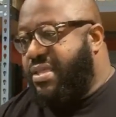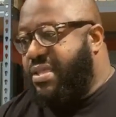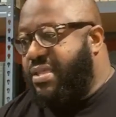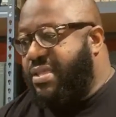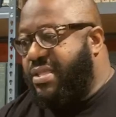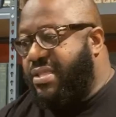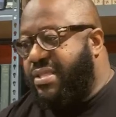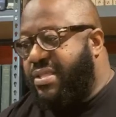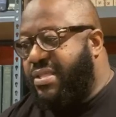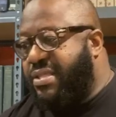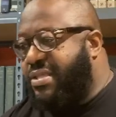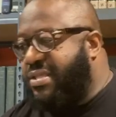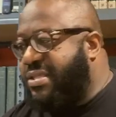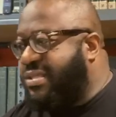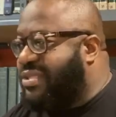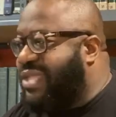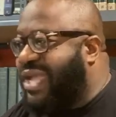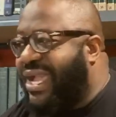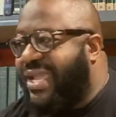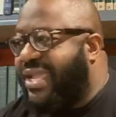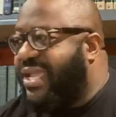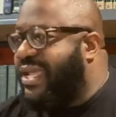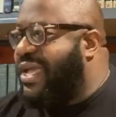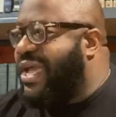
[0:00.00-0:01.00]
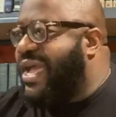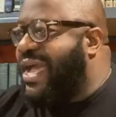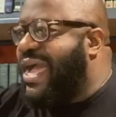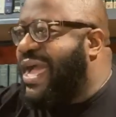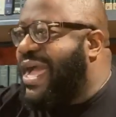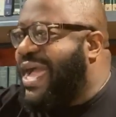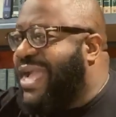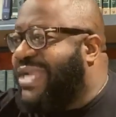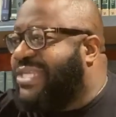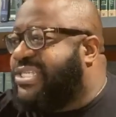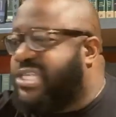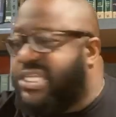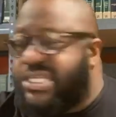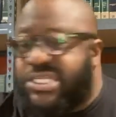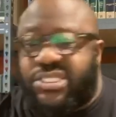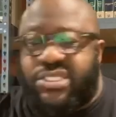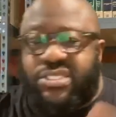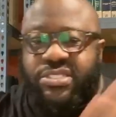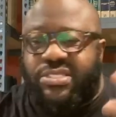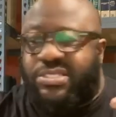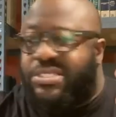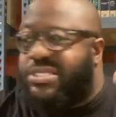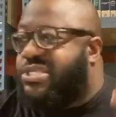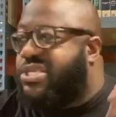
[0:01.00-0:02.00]
I
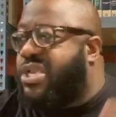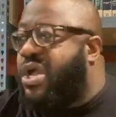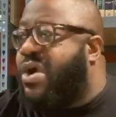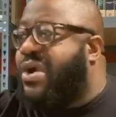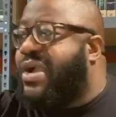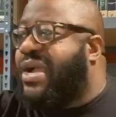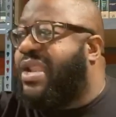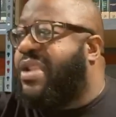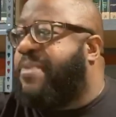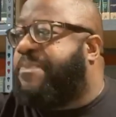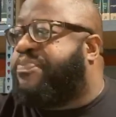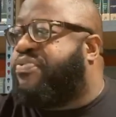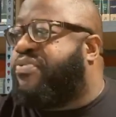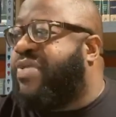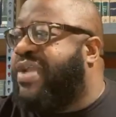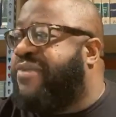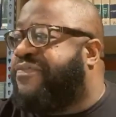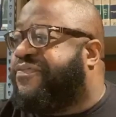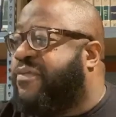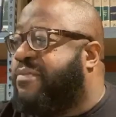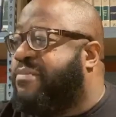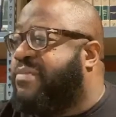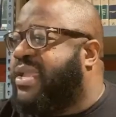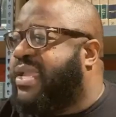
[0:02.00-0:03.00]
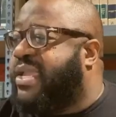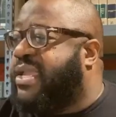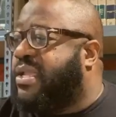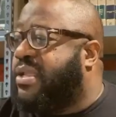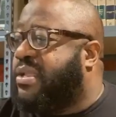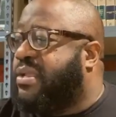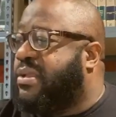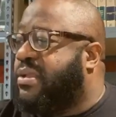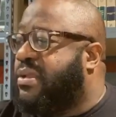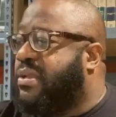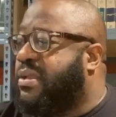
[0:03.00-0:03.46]
just, y'all gotta pray for me,